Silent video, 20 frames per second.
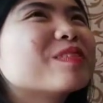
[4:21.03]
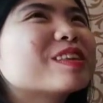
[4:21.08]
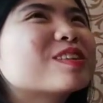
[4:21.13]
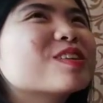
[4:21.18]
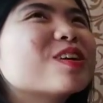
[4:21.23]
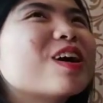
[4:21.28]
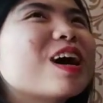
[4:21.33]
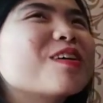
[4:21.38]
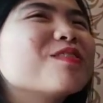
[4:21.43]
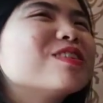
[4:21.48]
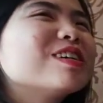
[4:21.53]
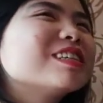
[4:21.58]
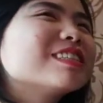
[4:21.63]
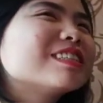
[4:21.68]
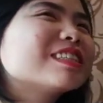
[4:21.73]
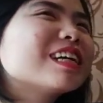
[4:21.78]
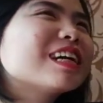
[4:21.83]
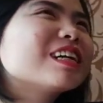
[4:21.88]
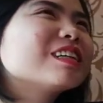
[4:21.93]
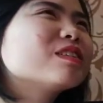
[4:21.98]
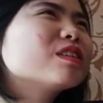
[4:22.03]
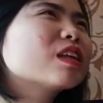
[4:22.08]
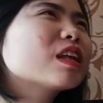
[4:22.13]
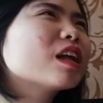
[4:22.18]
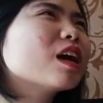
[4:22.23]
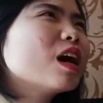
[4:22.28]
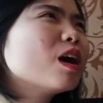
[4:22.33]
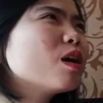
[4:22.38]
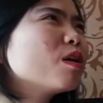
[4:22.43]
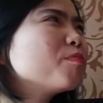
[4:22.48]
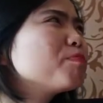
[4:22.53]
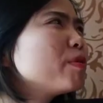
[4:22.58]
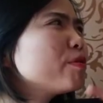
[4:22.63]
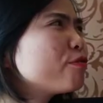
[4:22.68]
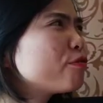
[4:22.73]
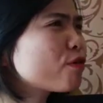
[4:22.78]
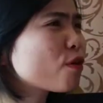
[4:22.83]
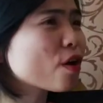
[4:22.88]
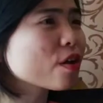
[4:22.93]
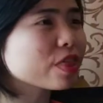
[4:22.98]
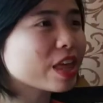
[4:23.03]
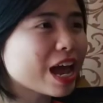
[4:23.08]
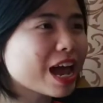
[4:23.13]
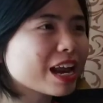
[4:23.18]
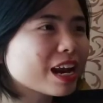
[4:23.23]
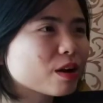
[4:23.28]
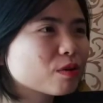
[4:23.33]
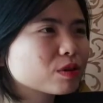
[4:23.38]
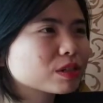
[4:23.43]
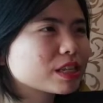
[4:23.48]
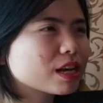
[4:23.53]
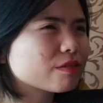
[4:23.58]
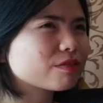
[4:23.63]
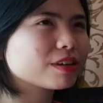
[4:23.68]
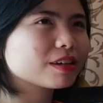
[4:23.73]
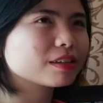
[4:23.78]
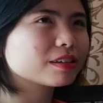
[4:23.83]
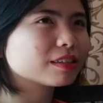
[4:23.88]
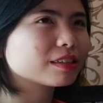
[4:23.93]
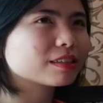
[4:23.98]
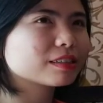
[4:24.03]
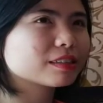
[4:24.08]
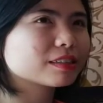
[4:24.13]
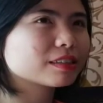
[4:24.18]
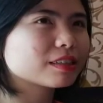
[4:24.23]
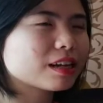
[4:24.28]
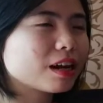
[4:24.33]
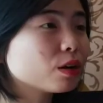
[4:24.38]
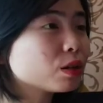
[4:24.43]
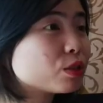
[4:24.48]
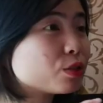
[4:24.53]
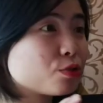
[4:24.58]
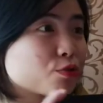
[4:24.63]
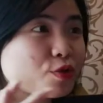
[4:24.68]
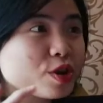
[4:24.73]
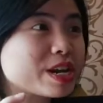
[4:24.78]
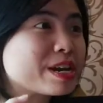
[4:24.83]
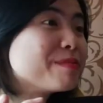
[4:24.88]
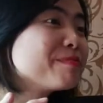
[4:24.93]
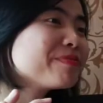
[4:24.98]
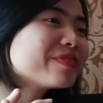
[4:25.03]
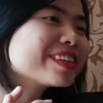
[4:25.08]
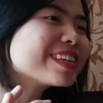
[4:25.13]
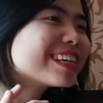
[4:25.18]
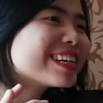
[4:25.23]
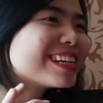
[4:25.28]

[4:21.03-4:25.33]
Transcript: so I was, before that, I was having a dream.